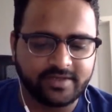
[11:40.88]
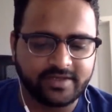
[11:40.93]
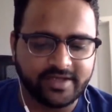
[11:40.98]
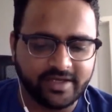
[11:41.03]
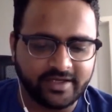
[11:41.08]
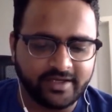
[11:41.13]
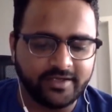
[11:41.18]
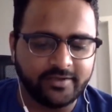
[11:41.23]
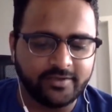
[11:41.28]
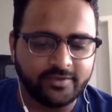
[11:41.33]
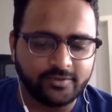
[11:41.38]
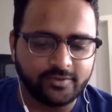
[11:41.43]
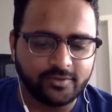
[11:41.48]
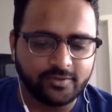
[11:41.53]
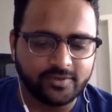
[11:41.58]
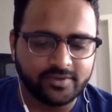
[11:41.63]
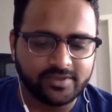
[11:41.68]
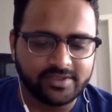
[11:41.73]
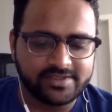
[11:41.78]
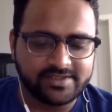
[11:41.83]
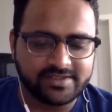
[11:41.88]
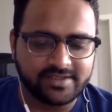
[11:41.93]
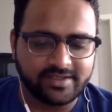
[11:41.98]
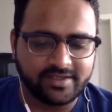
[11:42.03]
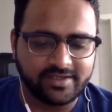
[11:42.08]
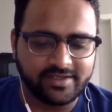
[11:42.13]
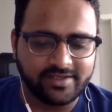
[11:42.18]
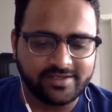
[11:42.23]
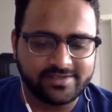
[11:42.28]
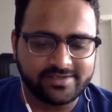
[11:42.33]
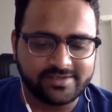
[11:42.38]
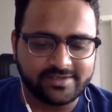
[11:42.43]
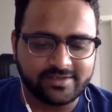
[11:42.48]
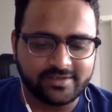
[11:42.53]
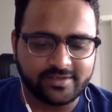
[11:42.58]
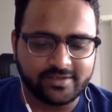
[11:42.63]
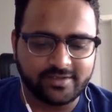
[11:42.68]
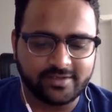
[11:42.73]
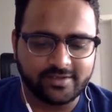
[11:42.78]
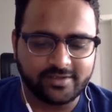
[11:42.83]
getting to know the city is
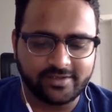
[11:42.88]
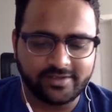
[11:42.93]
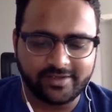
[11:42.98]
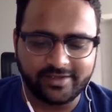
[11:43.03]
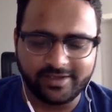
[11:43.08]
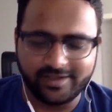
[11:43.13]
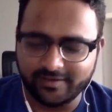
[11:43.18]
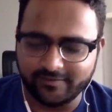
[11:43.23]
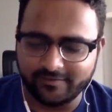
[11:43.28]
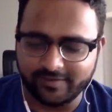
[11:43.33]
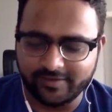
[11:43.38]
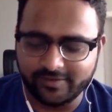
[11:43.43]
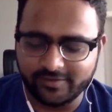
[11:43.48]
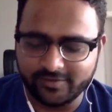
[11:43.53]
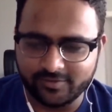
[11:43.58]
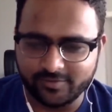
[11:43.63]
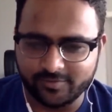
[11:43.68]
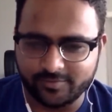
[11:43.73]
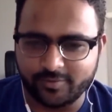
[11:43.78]
really when you